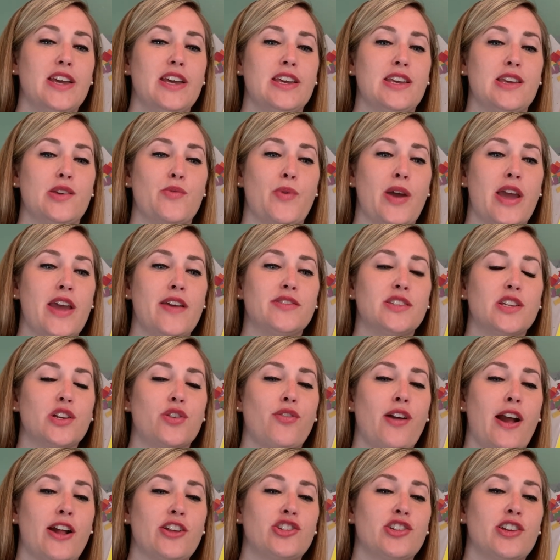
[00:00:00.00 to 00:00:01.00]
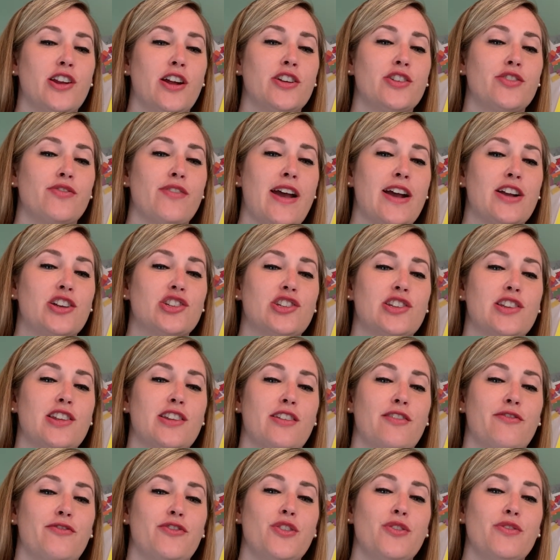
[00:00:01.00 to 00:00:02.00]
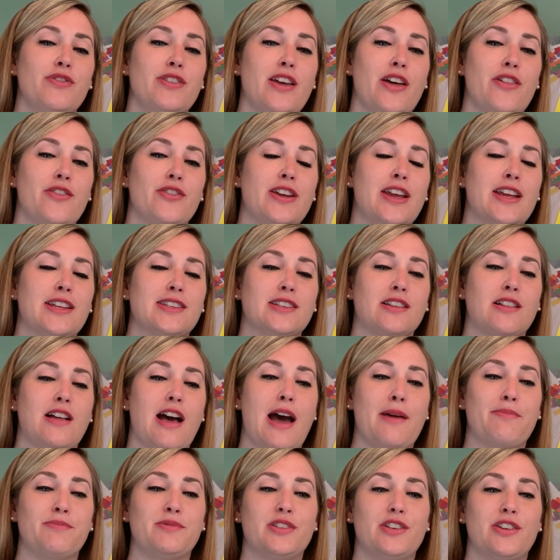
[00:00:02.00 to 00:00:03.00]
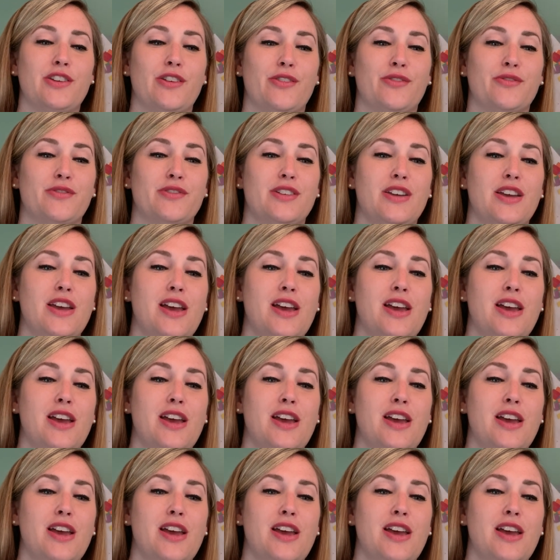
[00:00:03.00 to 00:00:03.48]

He waves a crutch in our direction, and a few of the other kids clap too.